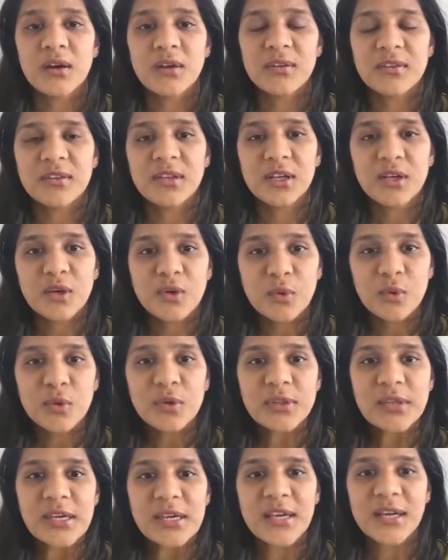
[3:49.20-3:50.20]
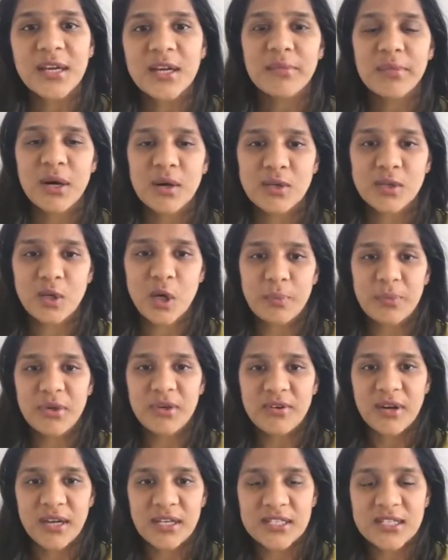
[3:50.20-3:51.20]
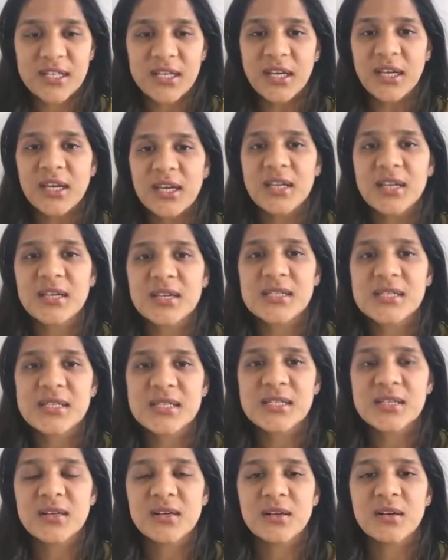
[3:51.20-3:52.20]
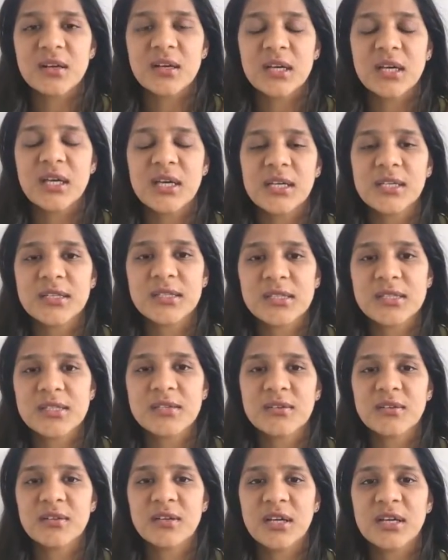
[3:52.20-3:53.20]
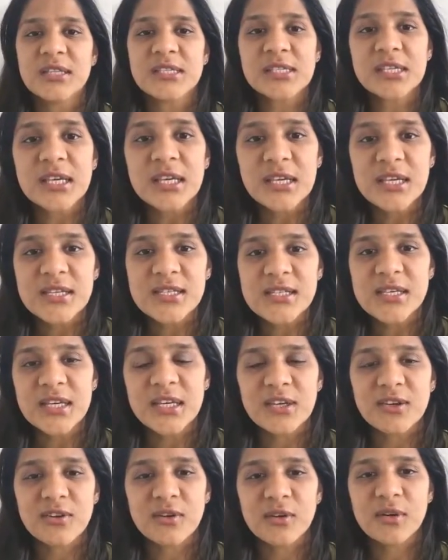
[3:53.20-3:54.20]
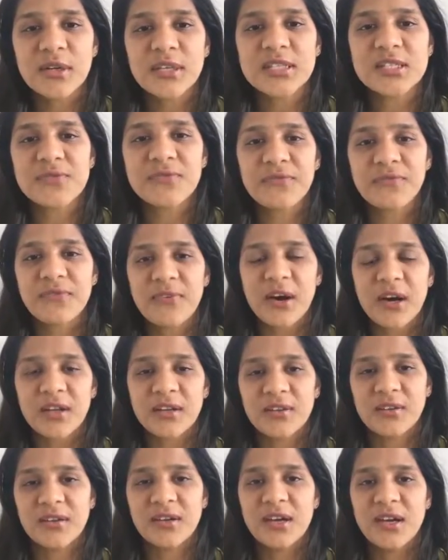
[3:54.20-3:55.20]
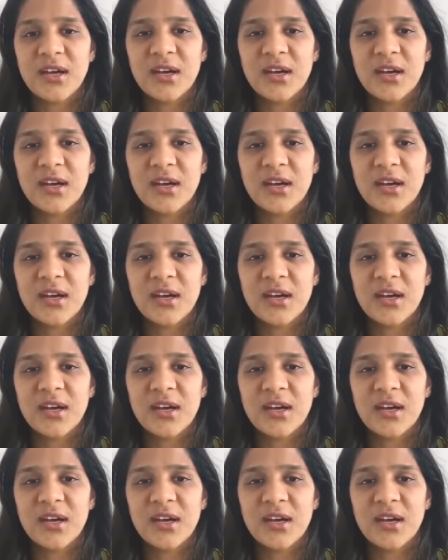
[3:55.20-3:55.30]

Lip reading: the cool thing about copywriting is it's easy, you know, it's fun.